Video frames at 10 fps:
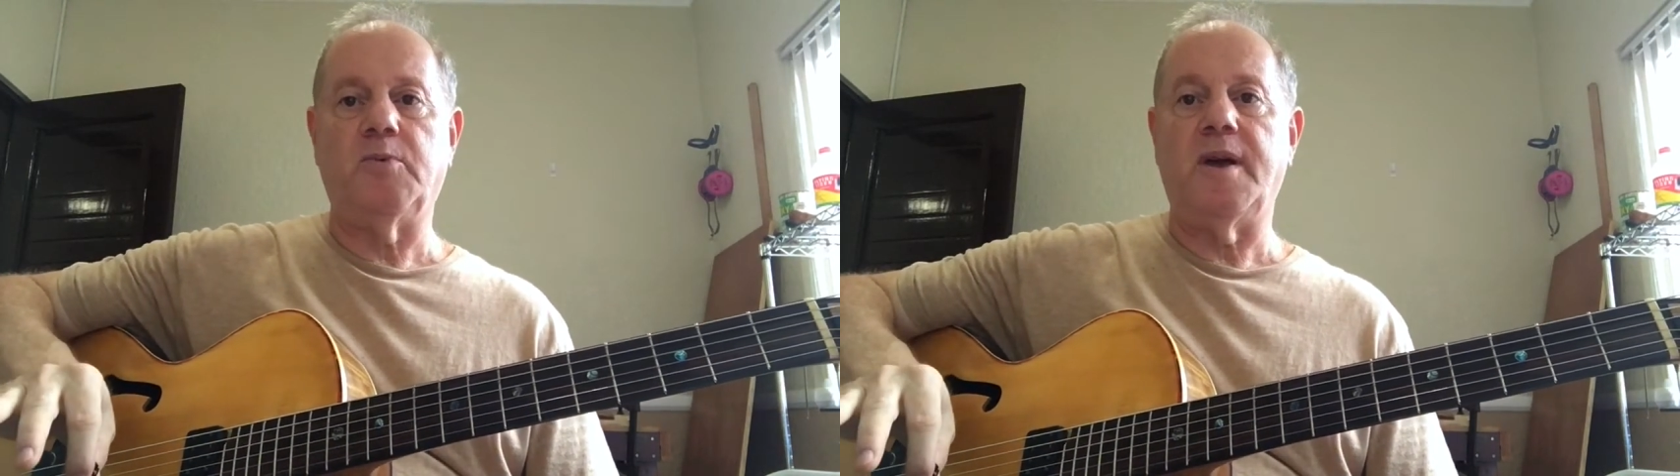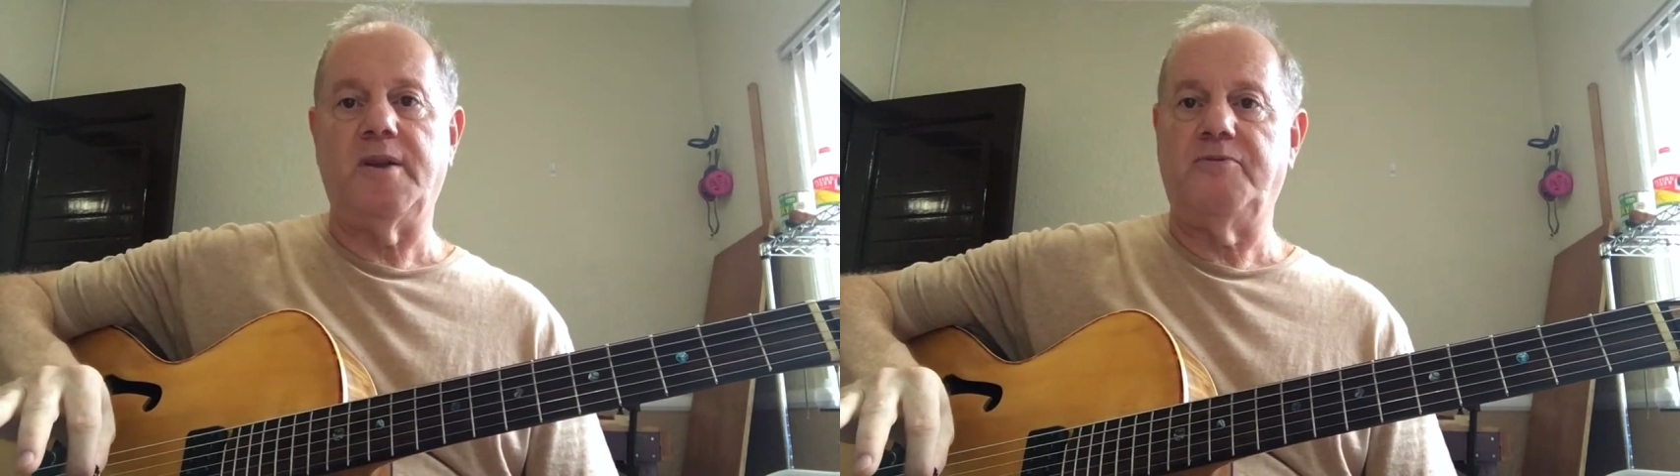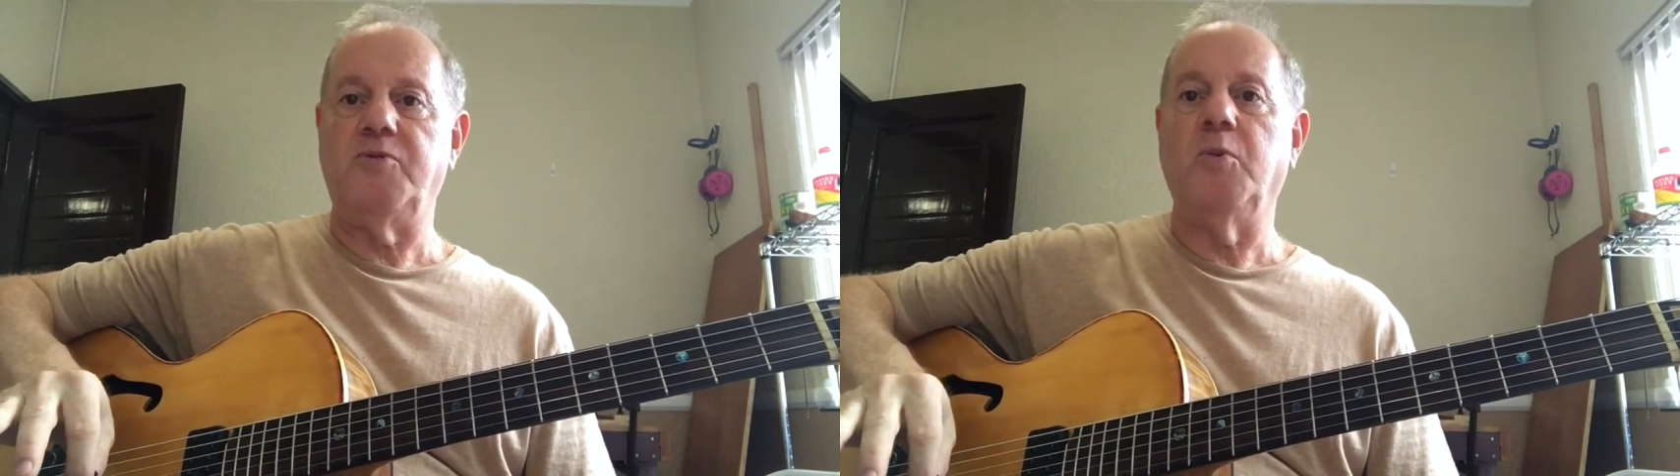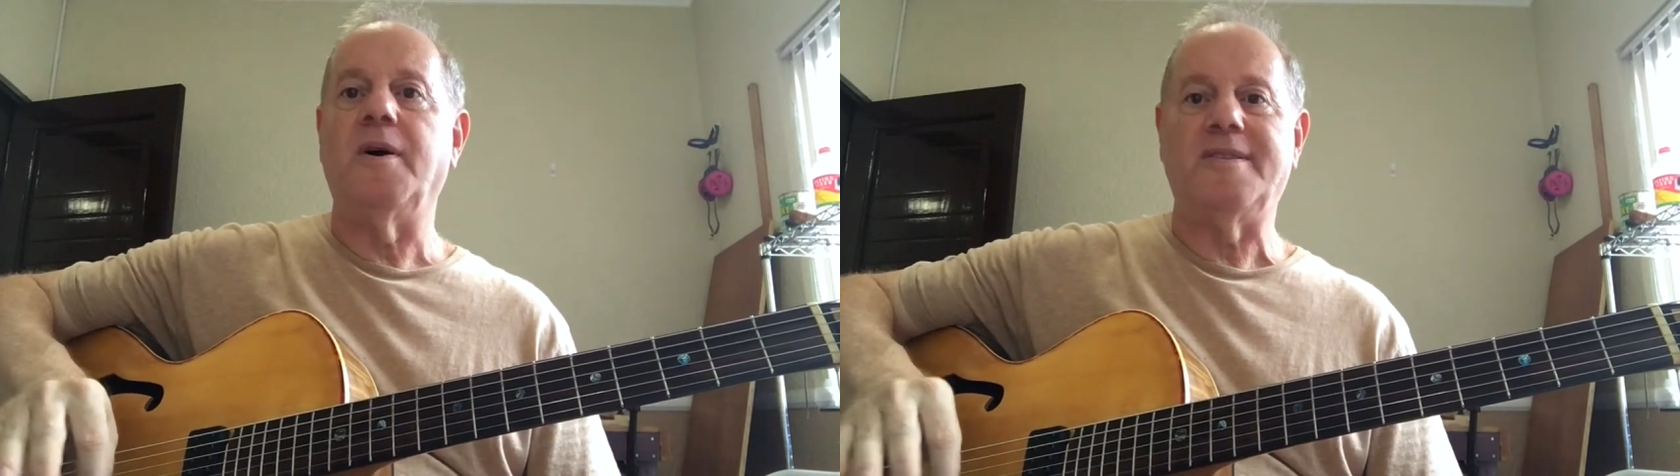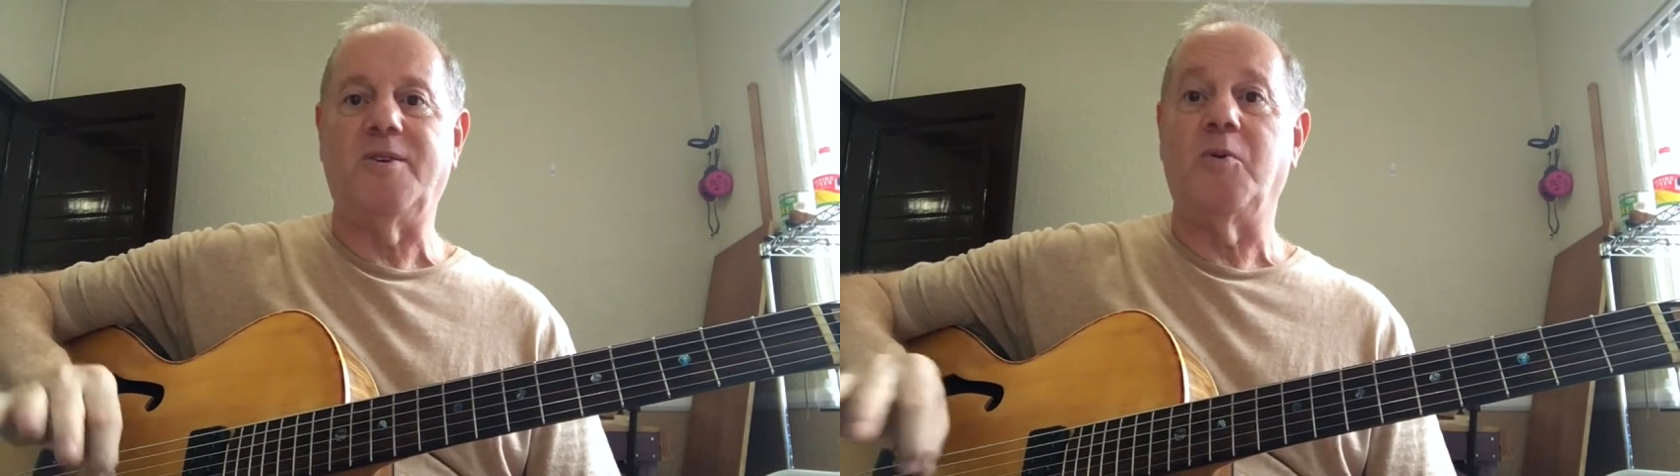rant if you
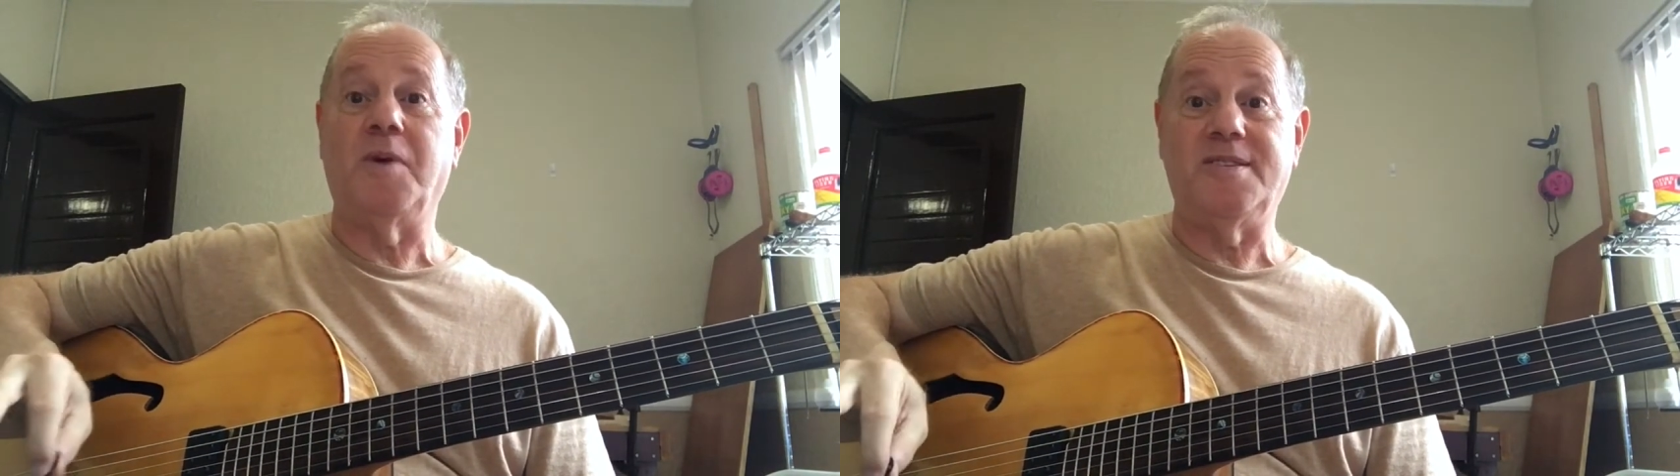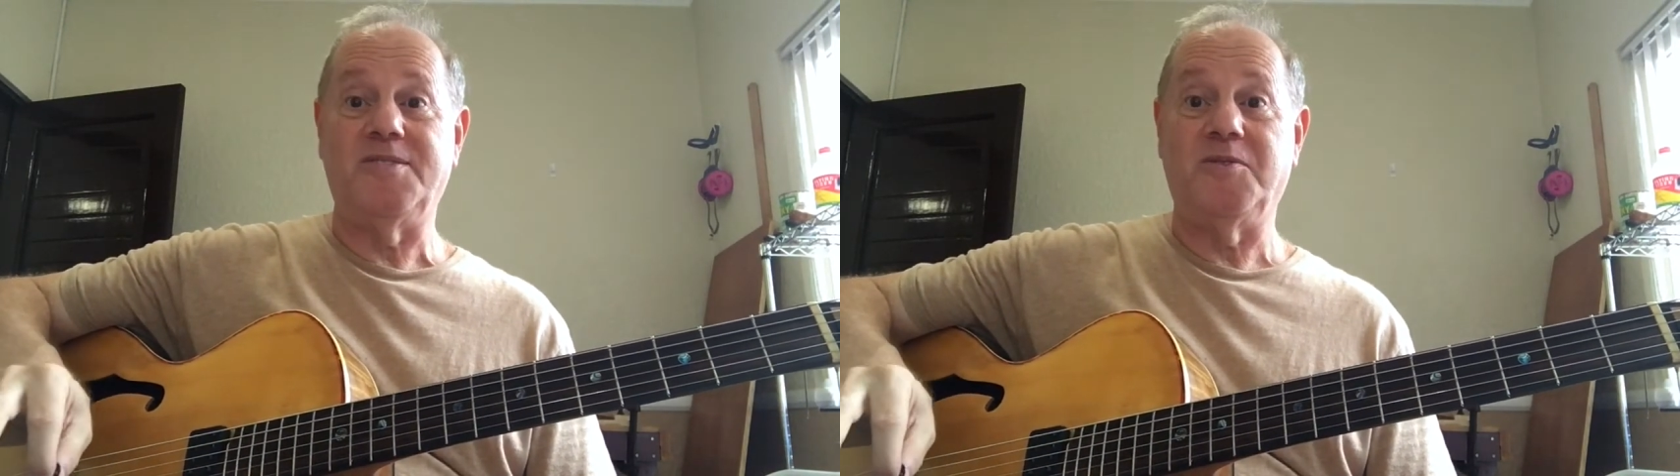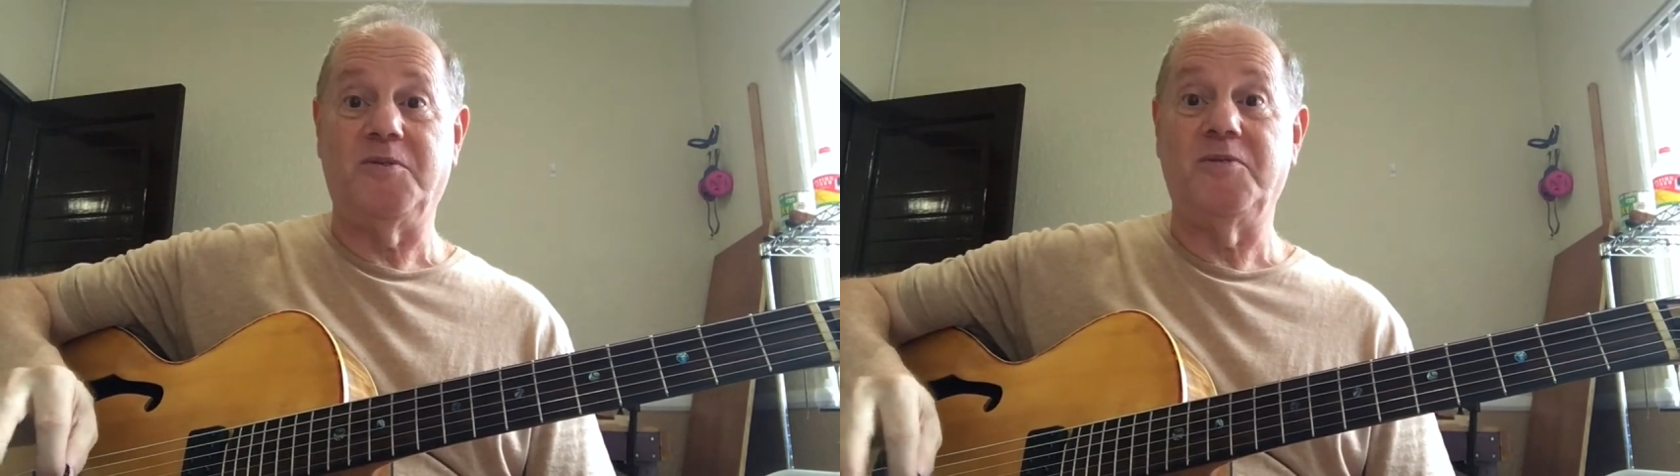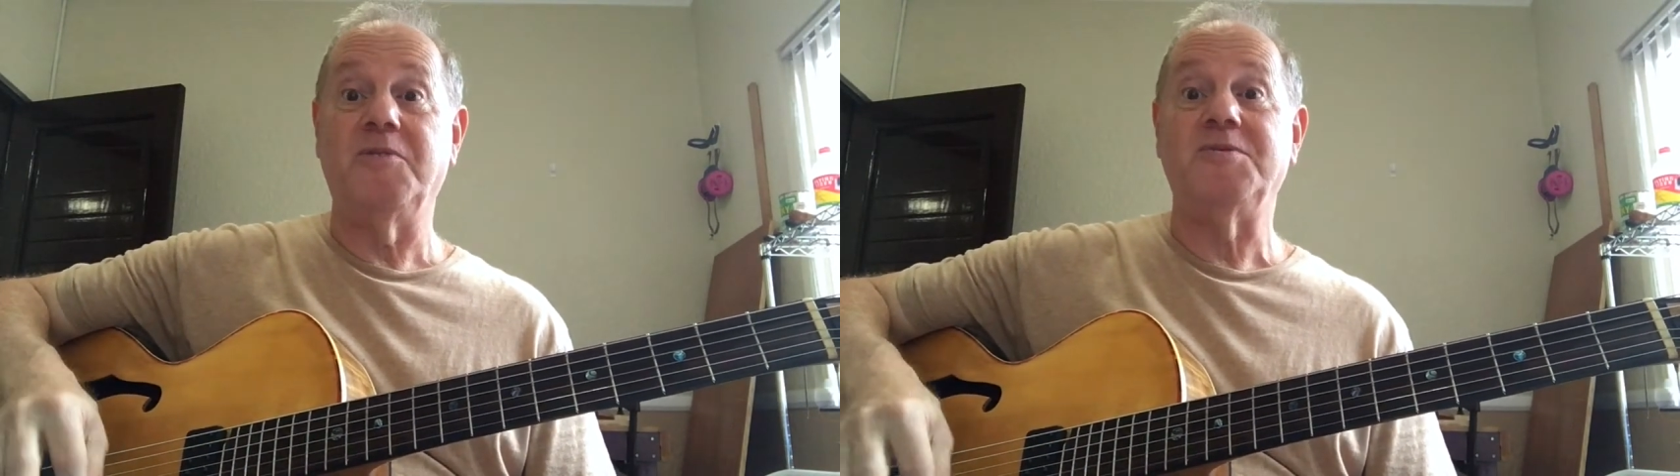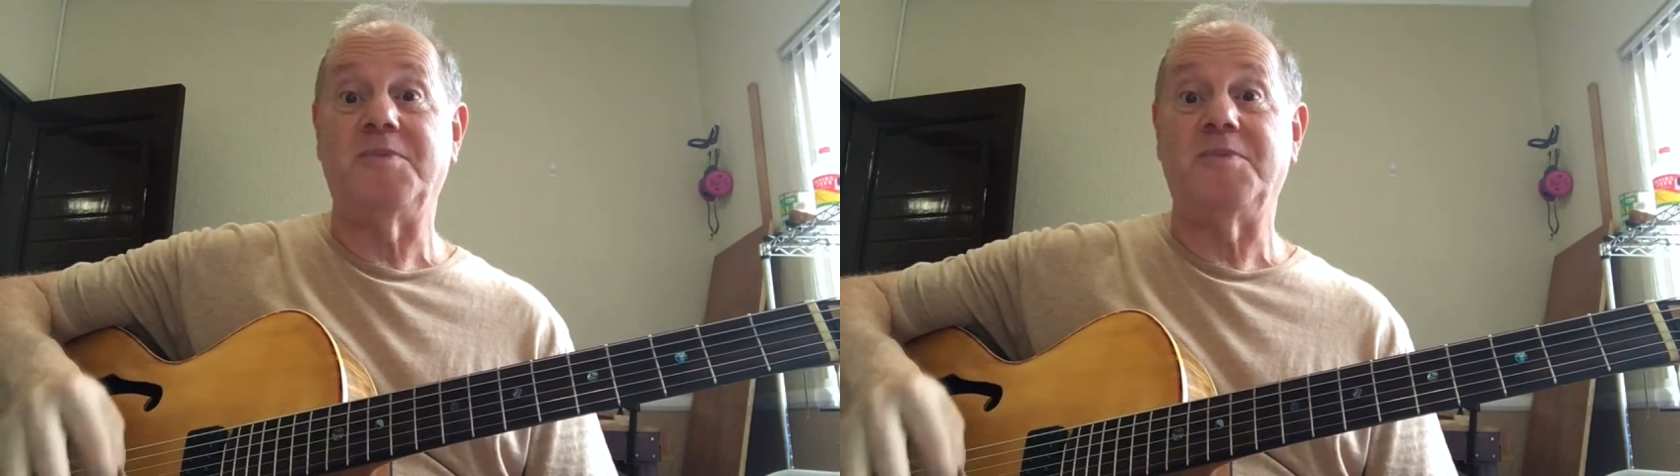want and go right to the reviews.